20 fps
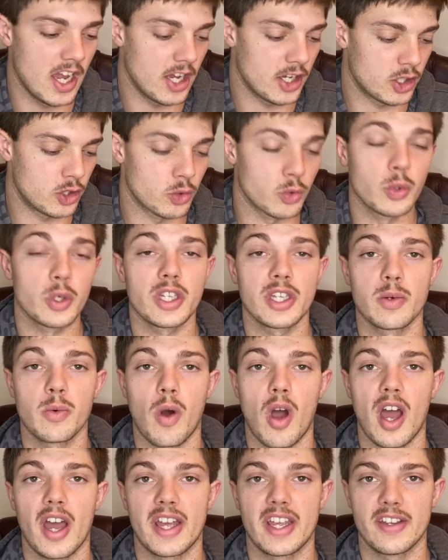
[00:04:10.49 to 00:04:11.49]
You really
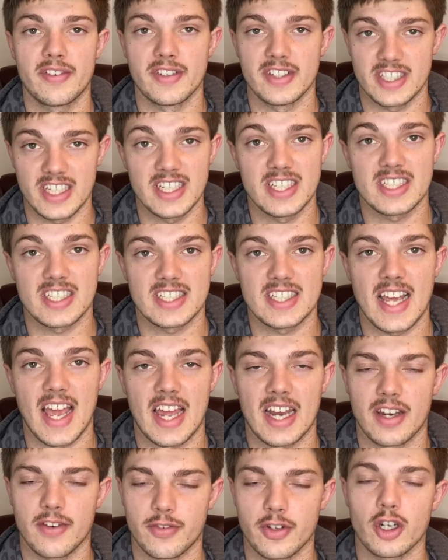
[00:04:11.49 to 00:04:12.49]
want, if it is a
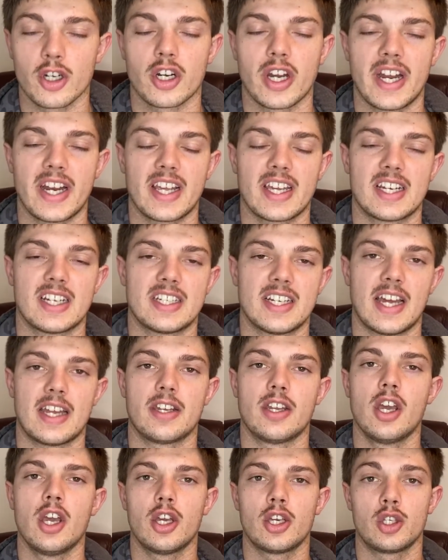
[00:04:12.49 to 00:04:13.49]
10, if you're grading it a 10,
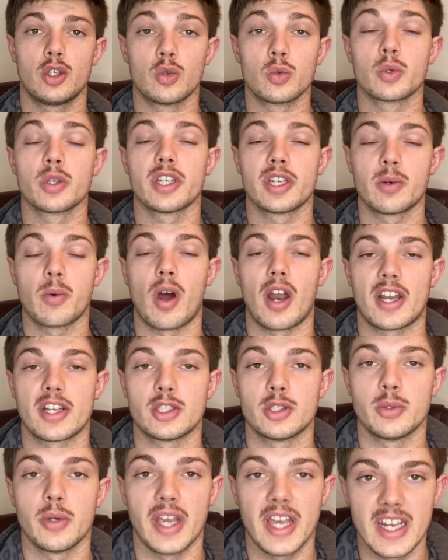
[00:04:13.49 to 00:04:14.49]
you really want it
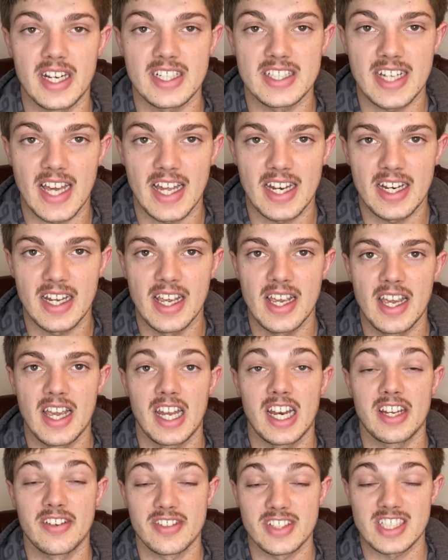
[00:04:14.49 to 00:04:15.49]
to hit a 10.
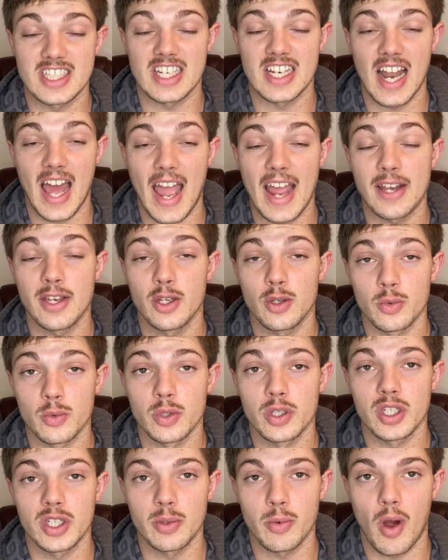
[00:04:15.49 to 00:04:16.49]
And if it's a 9, you
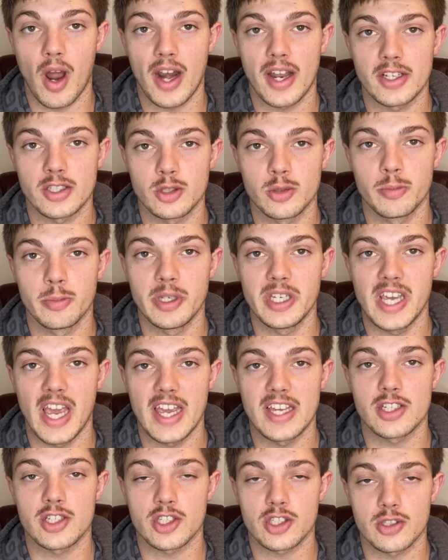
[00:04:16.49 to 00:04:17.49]
really want it to be
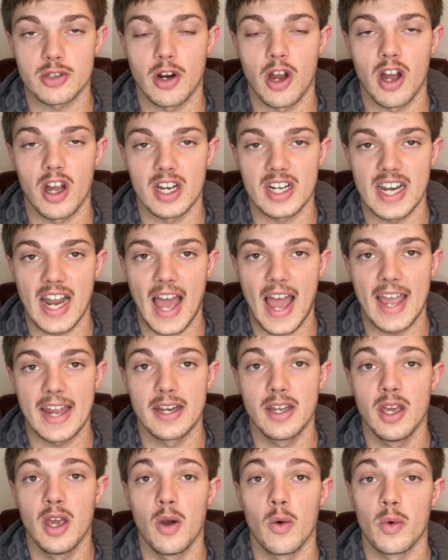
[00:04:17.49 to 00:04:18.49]
a strong 9
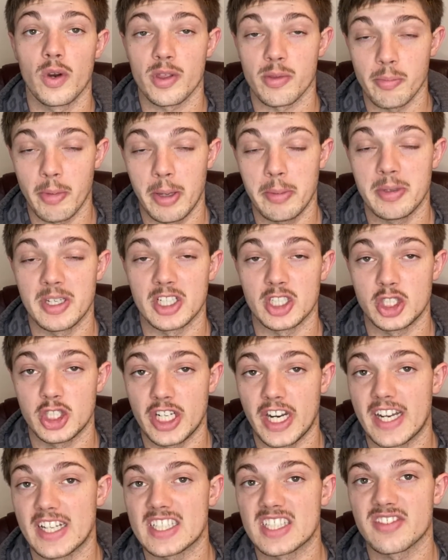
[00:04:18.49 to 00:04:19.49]
with maybe a
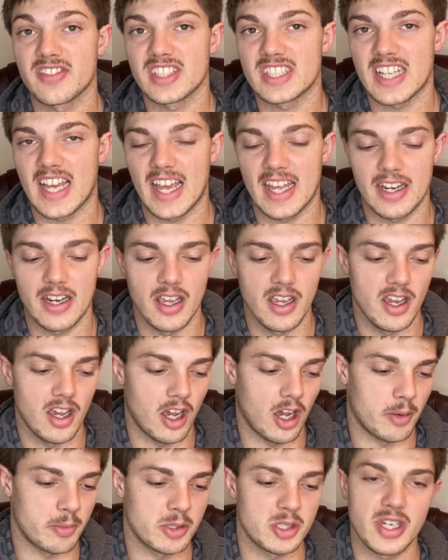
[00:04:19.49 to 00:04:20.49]
chance of a 10.
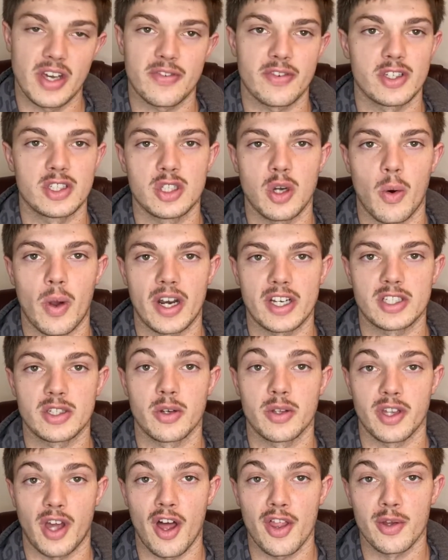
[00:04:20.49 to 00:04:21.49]
You definitely don't want it to go
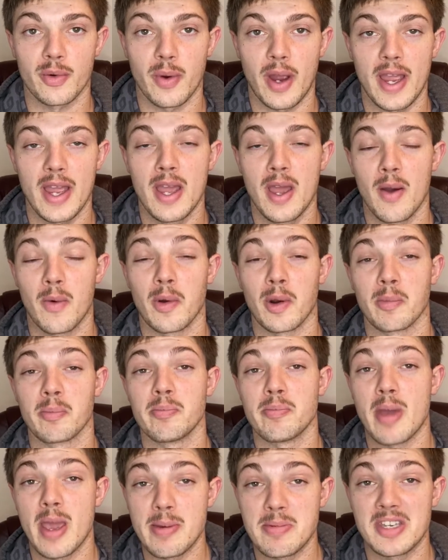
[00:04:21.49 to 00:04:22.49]
the other way, where
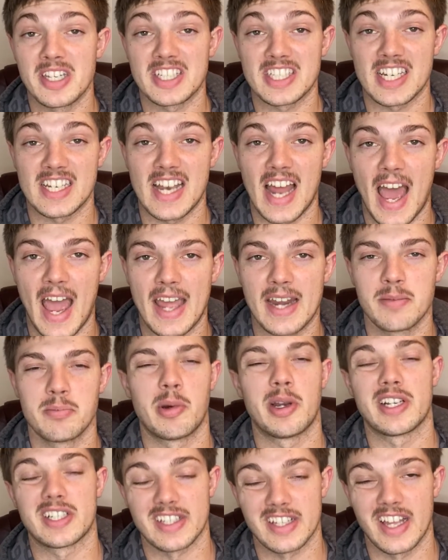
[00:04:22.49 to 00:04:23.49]
maybe it's a 9,
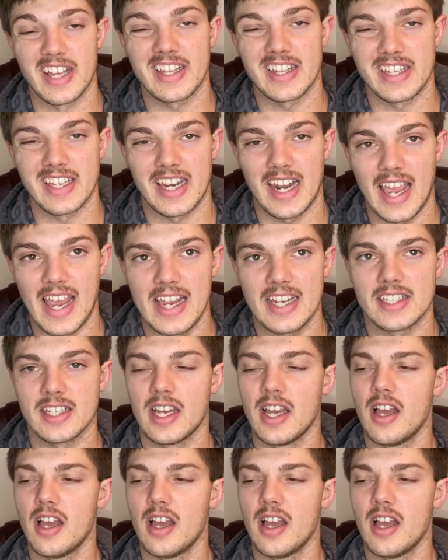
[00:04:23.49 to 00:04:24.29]
but it's likely an 8.